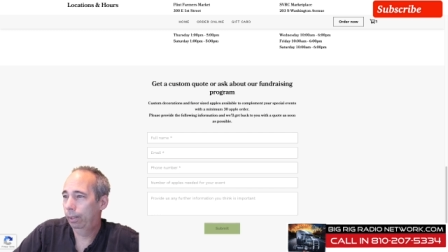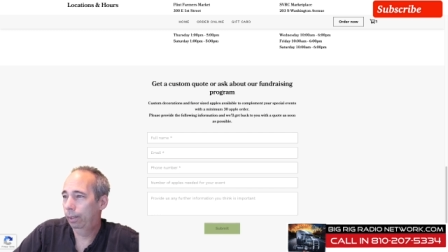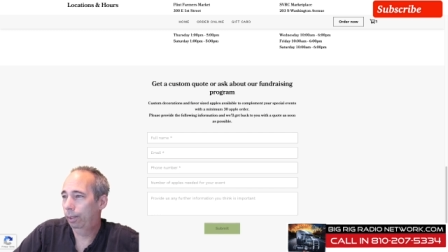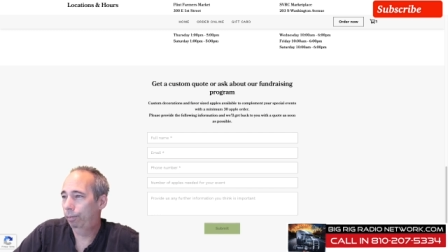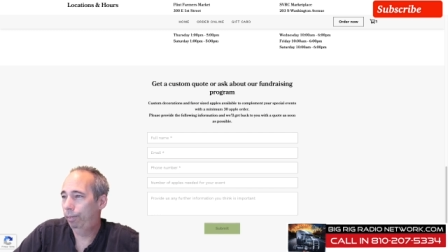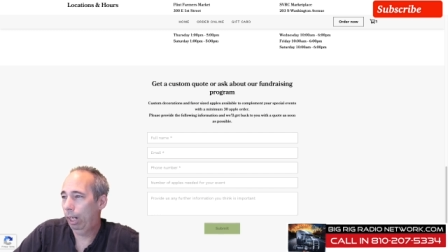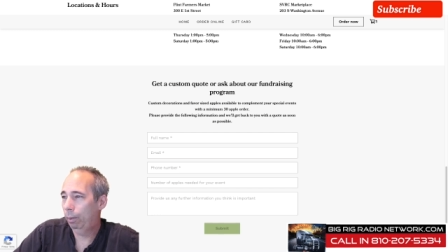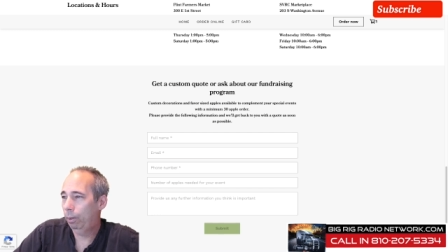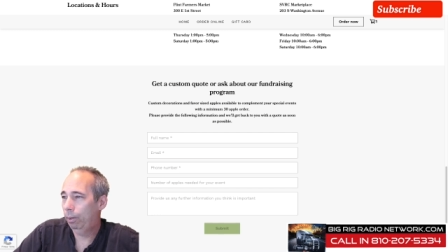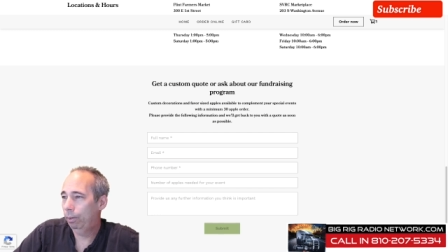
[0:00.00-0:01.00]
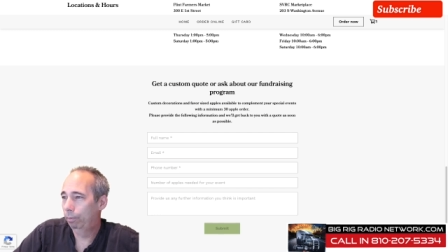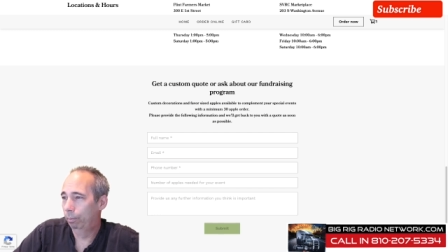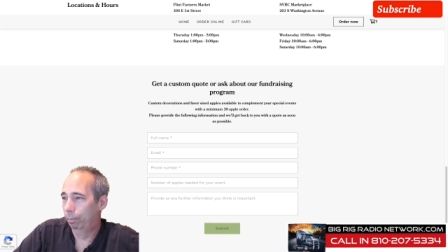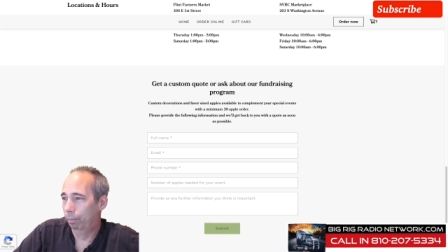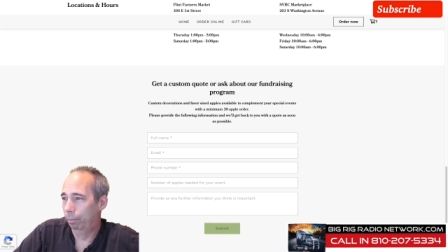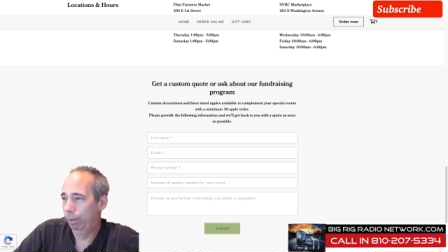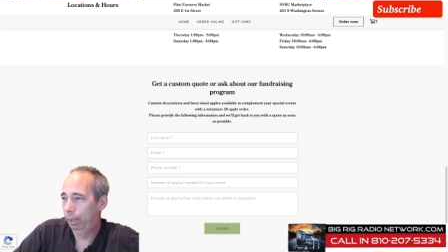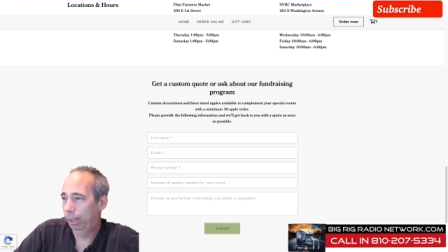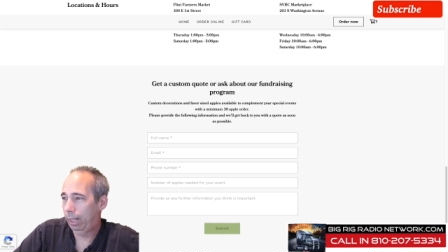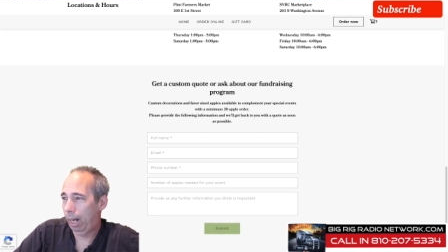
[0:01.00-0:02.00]
available to
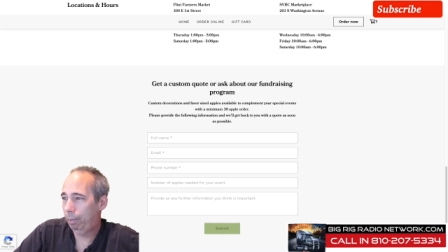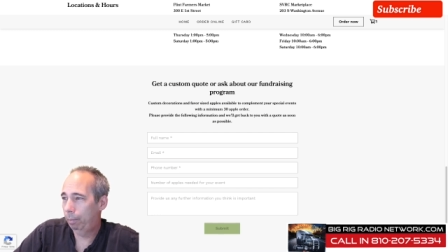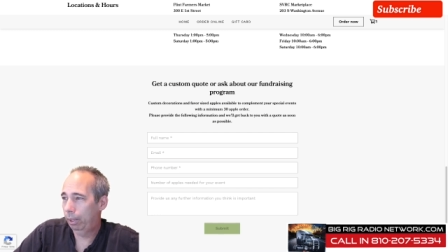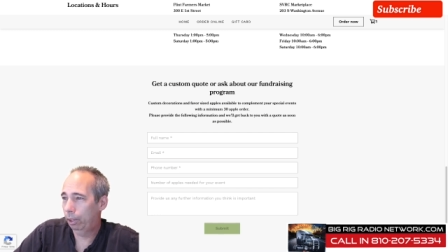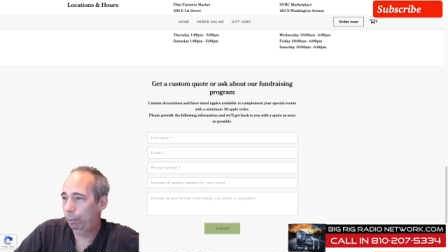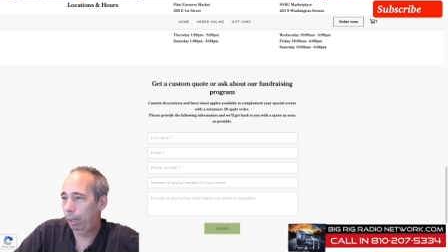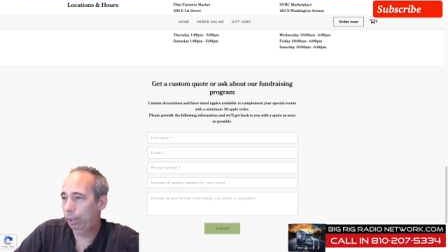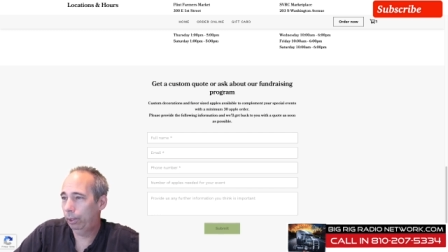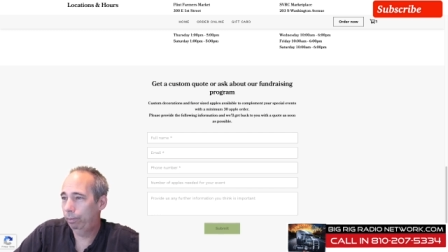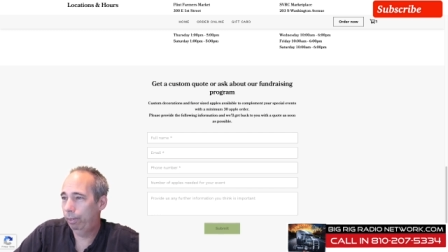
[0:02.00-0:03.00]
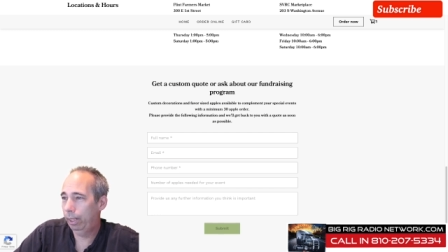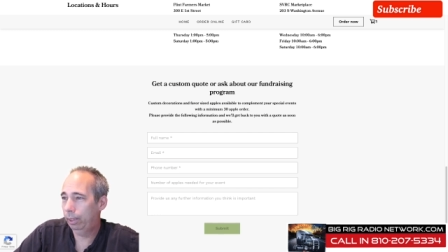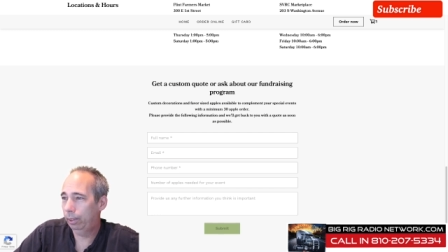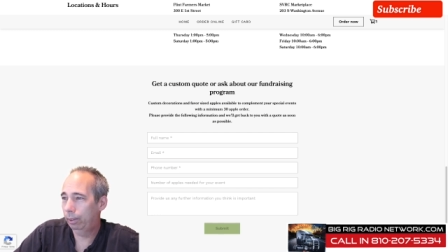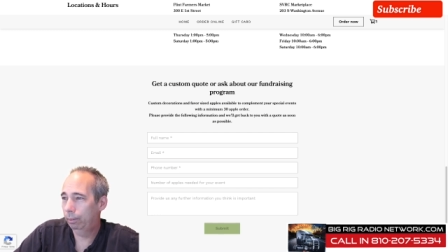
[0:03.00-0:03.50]
complement your special events.